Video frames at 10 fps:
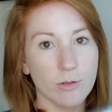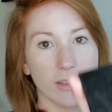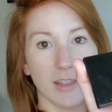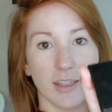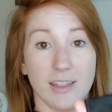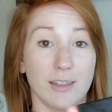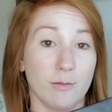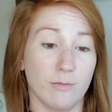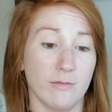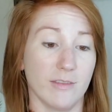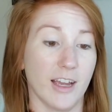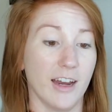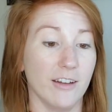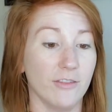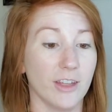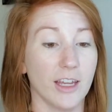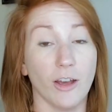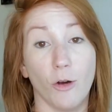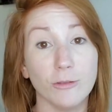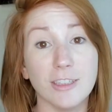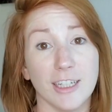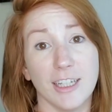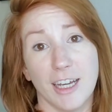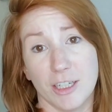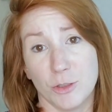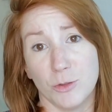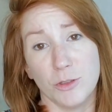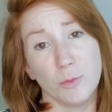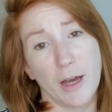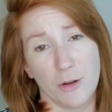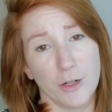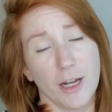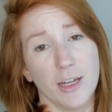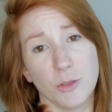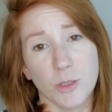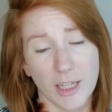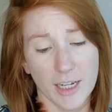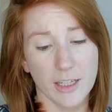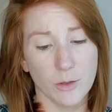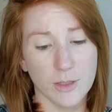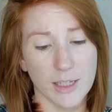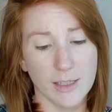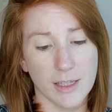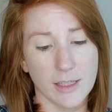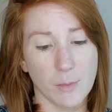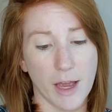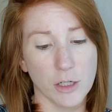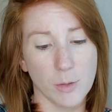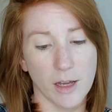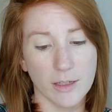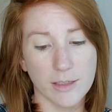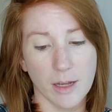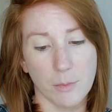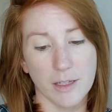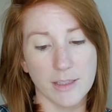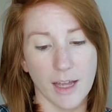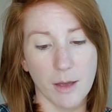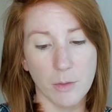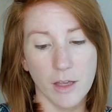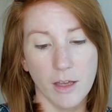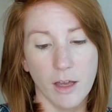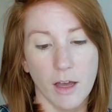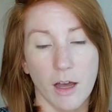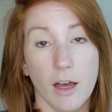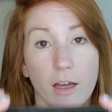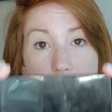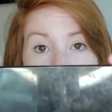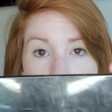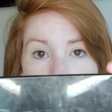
This is kind of the only actual powder contour that I use, is this Smashbox Step by Step contour